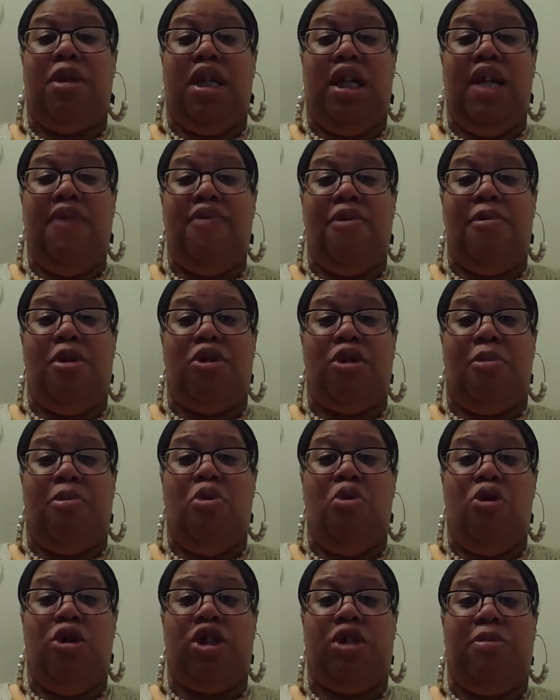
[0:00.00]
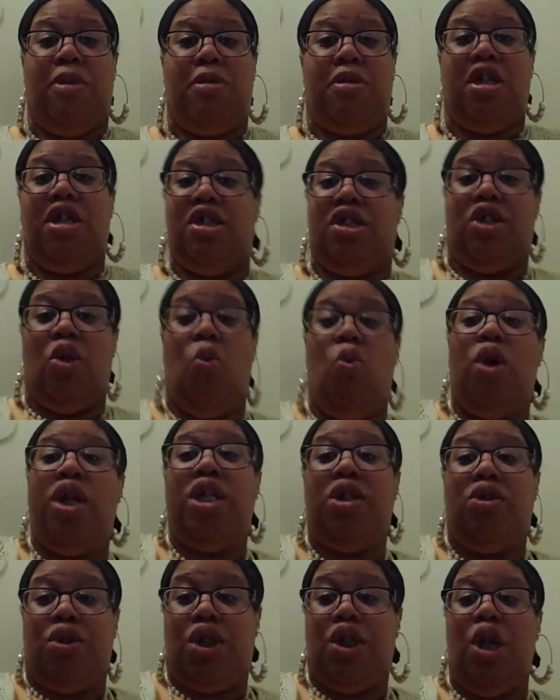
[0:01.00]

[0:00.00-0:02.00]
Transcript: leave them on the porch because the windows